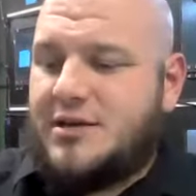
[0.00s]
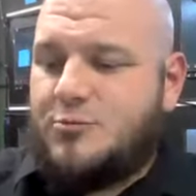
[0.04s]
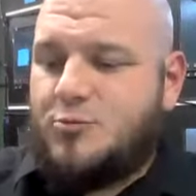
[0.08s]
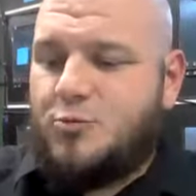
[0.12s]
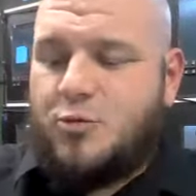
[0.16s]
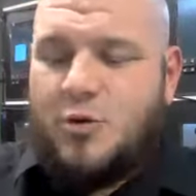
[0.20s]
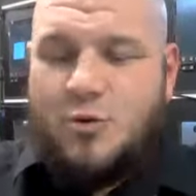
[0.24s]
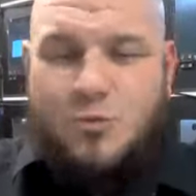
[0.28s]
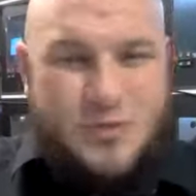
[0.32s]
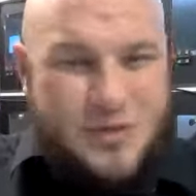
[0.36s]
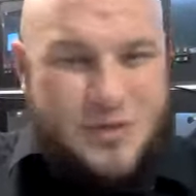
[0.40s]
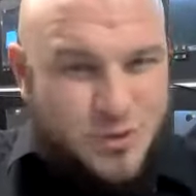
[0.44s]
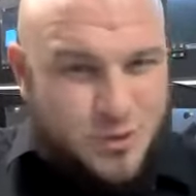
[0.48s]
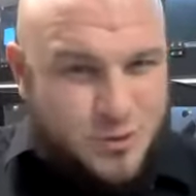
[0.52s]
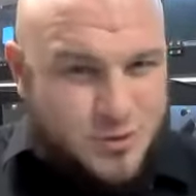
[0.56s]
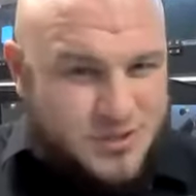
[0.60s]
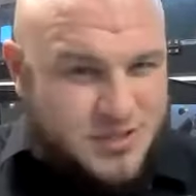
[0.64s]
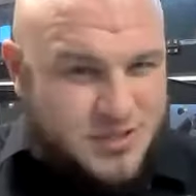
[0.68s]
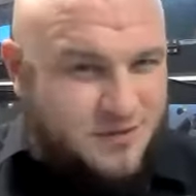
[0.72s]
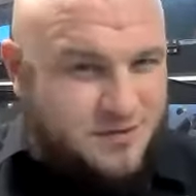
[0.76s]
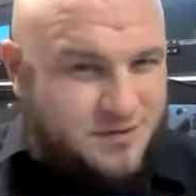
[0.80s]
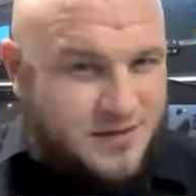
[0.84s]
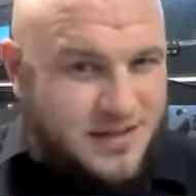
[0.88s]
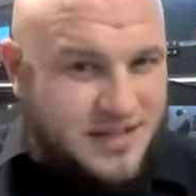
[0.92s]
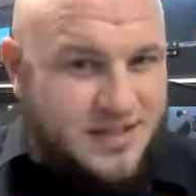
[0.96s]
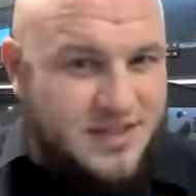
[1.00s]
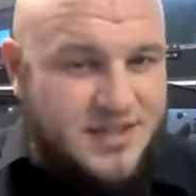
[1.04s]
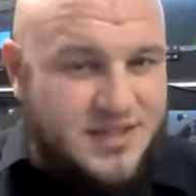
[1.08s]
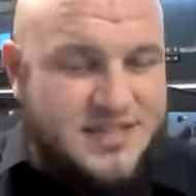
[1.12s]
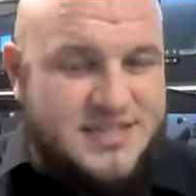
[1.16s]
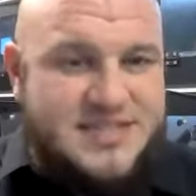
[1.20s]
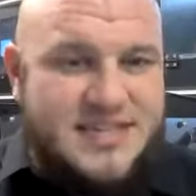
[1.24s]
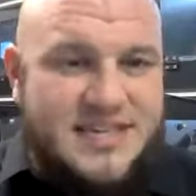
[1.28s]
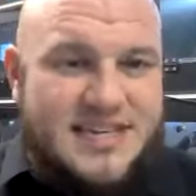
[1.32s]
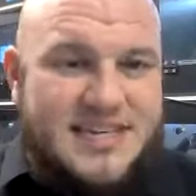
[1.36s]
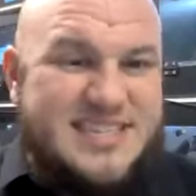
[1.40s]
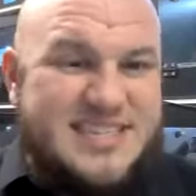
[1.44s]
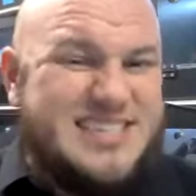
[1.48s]
when we do stuff like
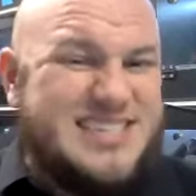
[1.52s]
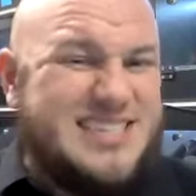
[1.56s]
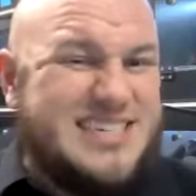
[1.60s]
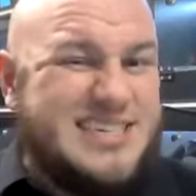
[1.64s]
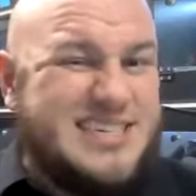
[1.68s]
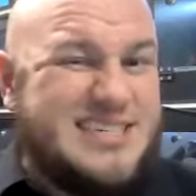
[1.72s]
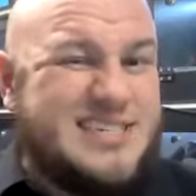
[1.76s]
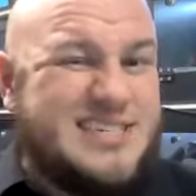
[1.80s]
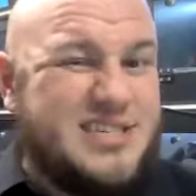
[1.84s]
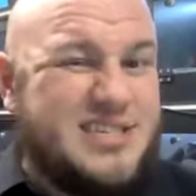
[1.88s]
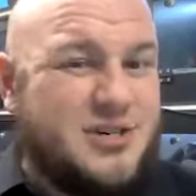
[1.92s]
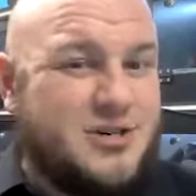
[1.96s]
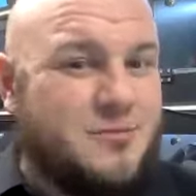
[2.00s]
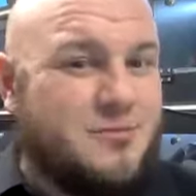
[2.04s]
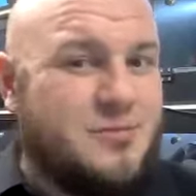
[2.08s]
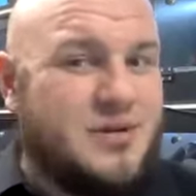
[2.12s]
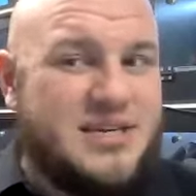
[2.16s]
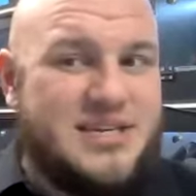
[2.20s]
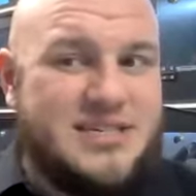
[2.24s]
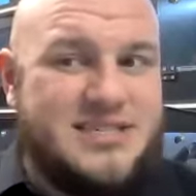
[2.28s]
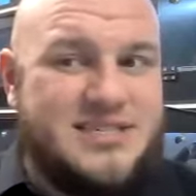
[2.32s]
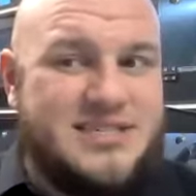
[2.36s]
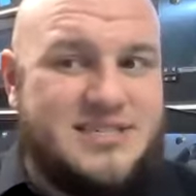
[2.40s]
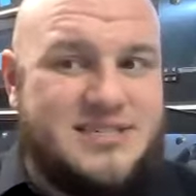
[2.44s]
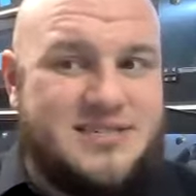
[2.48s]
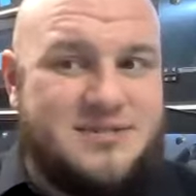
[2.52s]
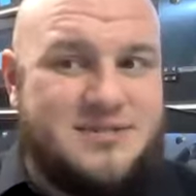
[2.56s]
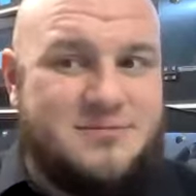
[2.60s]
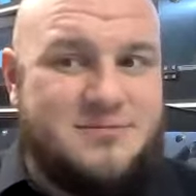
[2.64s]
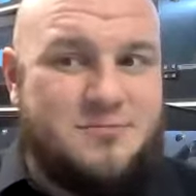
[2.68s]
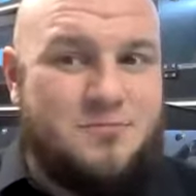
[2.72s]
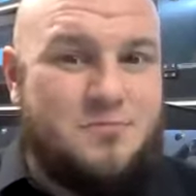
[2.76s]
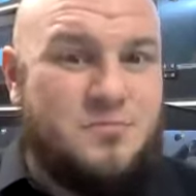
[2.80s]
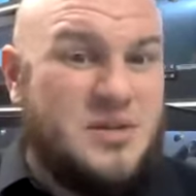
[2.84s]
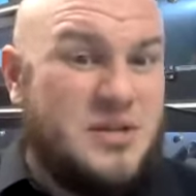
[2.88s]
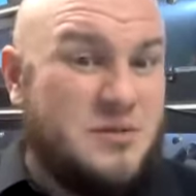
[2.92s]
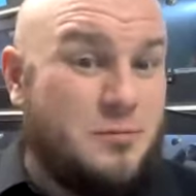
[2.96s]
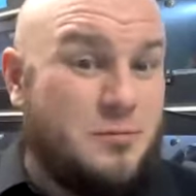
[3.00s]
this, it gets easier because
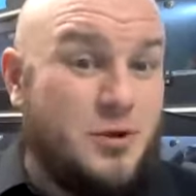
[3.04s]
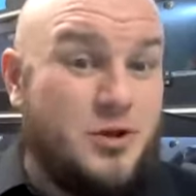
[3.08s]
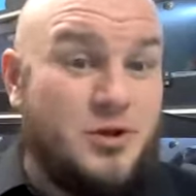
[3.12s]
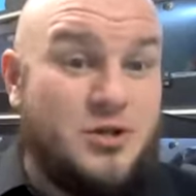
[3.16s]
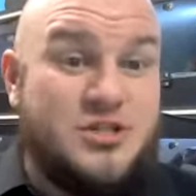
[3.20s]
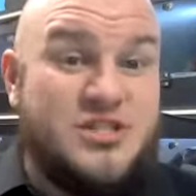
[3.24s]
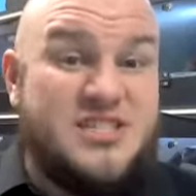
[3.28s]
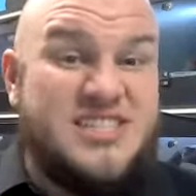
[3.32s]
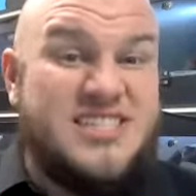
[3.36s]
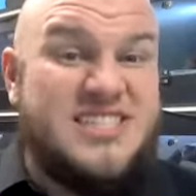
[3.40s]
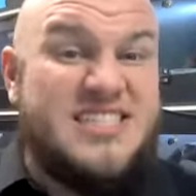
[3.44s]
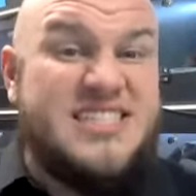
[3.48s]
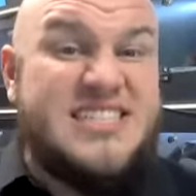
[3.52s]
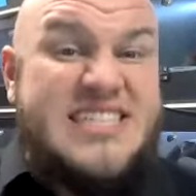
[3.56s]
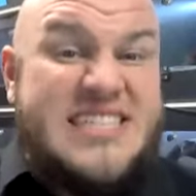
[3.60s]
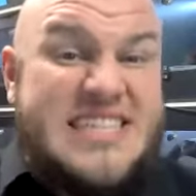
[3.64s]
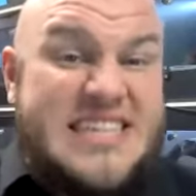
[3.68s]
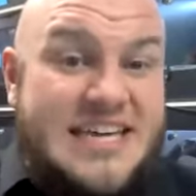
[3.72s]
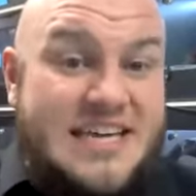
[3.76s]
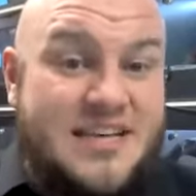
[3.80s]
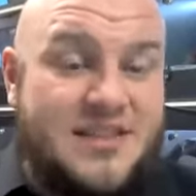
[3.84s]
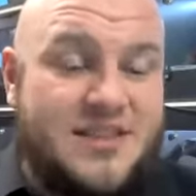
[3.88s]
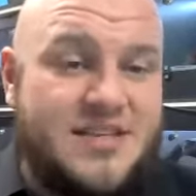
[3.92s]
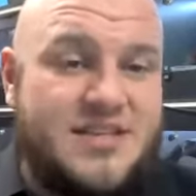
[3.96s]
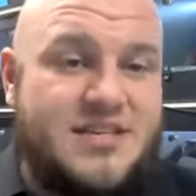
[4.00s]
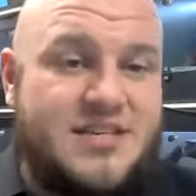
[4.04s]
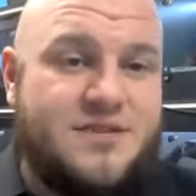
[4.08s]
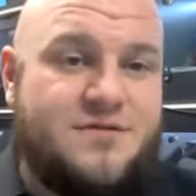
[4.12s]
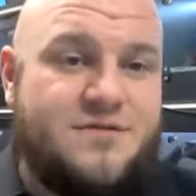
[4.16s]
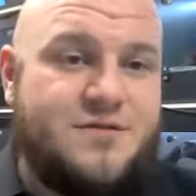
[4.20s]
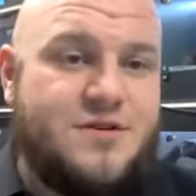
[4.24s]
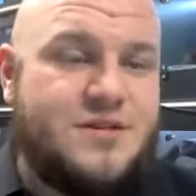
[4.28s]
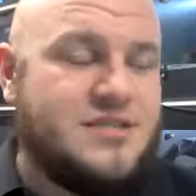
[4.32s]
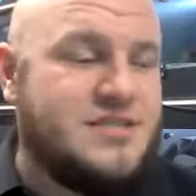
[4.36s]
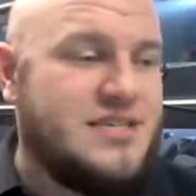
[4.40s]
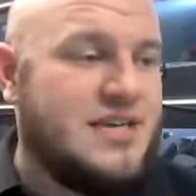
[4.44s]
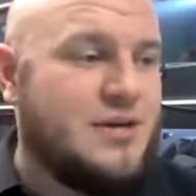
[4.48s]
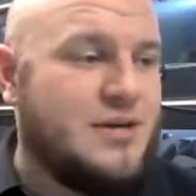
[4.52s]
people are seeing the
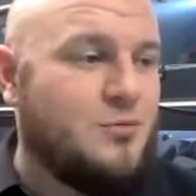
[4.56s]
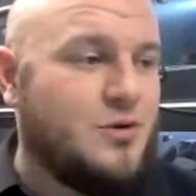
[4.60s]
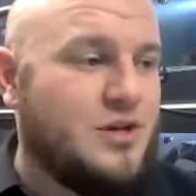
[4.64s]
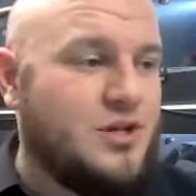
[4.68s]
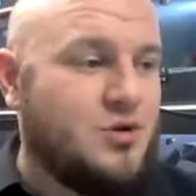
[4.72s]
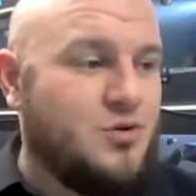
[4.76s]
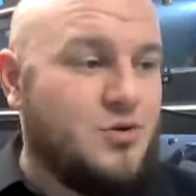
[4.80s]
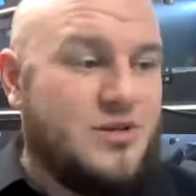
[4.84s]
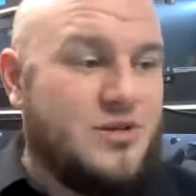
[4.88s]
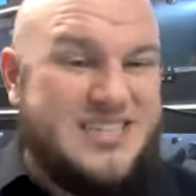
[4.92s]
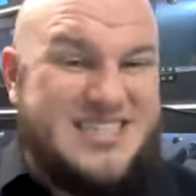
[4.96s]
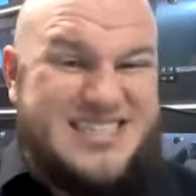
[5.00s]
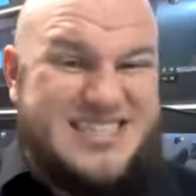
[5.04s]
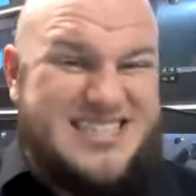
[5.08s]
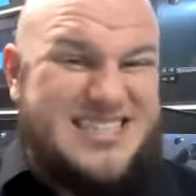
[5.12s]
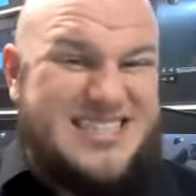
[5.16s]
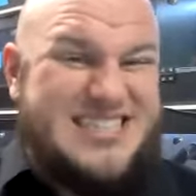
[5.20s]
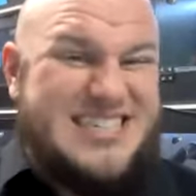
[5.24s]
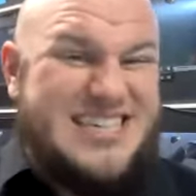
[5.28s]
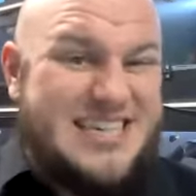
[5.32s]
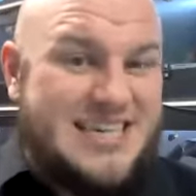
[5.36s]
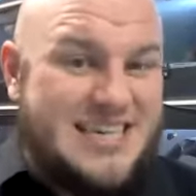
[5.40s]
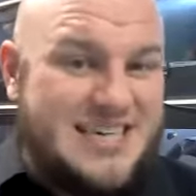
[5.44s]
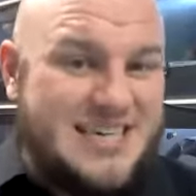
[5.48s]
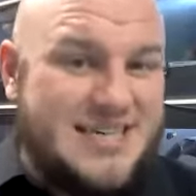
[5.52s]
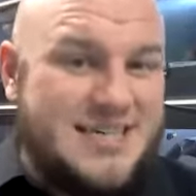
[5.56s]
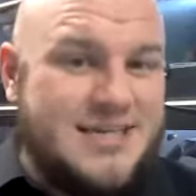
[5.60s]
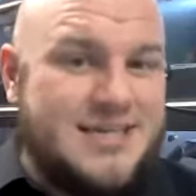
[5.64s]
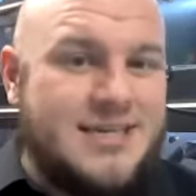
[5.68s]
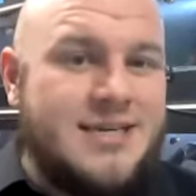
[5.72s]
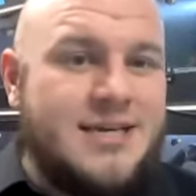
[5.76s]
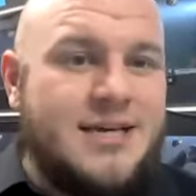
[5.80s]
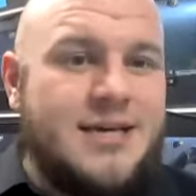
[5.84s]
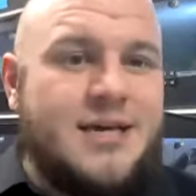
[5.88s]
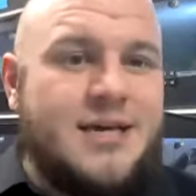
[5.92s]
difference. And when you can see it,